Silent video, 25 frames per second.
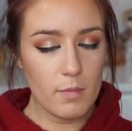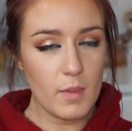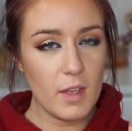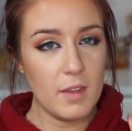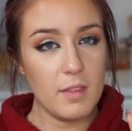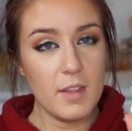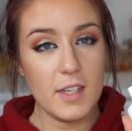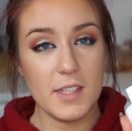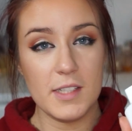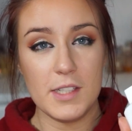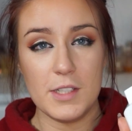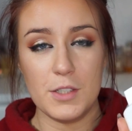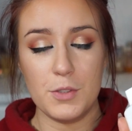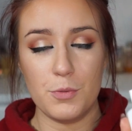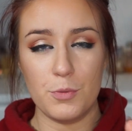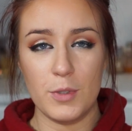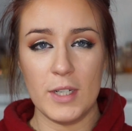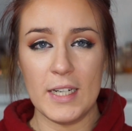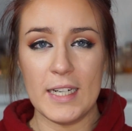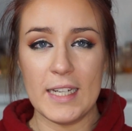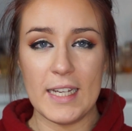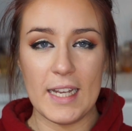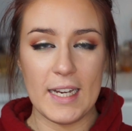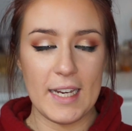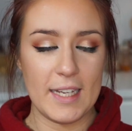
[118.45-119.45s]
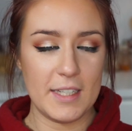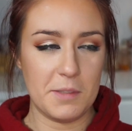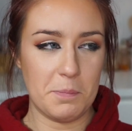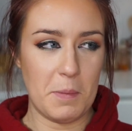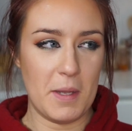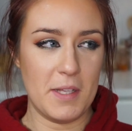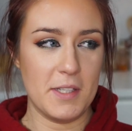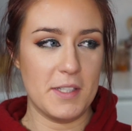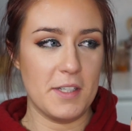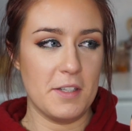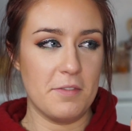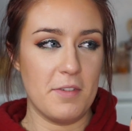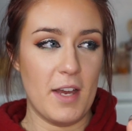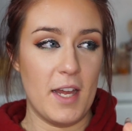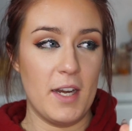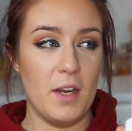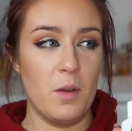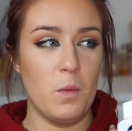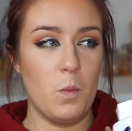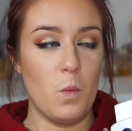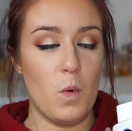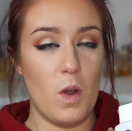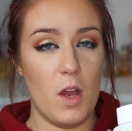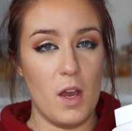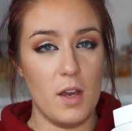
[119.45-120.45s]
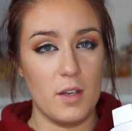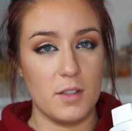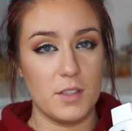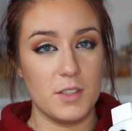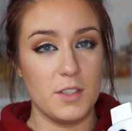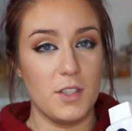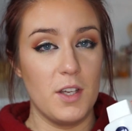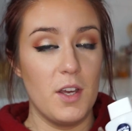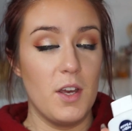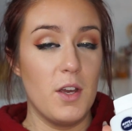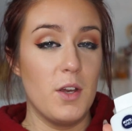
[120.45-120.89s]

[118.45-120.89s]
This is really inexpensive and it works